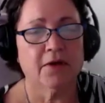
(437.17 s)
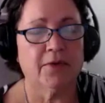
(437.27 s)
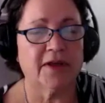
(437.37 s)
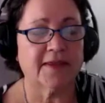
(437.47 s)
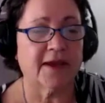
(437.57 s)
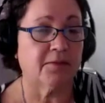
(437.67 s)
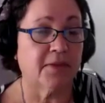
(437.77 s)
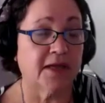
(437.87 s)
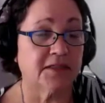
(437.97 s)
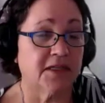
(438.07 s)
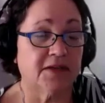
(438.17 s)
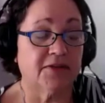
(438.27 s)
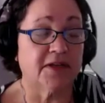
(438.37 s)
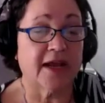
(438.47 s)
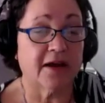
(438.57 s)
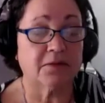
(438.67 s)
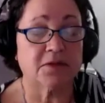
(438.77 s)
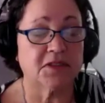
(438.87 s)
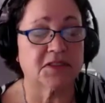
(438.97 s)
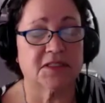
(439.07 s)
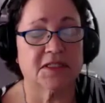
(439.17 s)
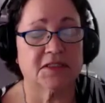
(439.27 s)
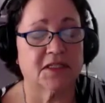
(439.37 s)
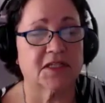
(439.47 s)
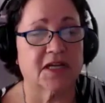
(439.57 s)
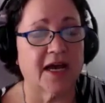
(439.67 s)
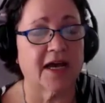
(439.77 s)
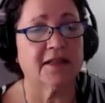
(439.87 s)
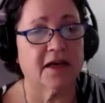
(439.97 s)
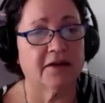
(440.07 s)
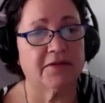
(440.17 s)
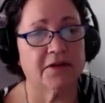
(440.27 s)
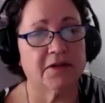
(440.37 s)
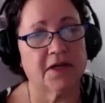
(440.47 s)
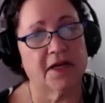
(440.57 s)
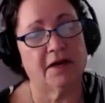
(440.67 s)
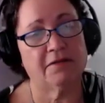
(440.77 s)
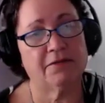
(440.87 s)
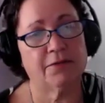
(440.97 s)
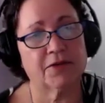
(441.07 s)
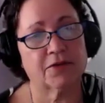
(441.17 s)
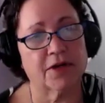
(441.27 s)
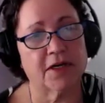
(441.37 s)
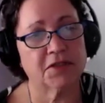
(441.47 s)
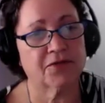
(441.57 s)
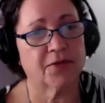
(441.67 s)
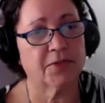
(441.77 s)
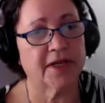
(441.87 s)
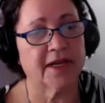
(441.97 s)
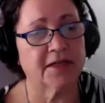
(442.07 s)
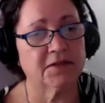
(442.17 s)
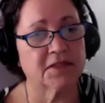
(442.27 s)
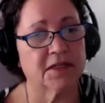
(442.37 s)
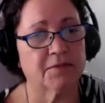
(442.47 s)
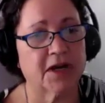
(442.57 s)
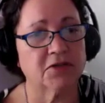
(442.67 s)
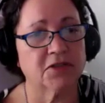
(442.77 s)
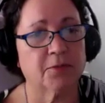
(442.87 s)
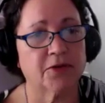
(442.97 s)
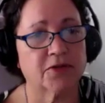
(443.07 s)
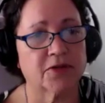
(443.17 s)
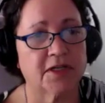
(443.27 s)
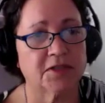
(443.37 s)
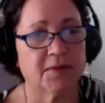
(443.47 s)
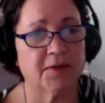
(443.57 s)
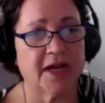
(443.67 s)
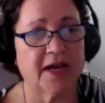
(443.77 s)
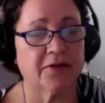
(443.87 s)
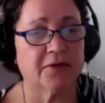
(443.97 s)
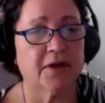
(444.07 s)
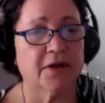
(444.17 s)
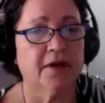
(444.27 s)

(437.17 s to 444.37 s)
what that meant, and even now we're just seeing such a high level of withdrawals from plans, and hardship withdrawals, maybe higher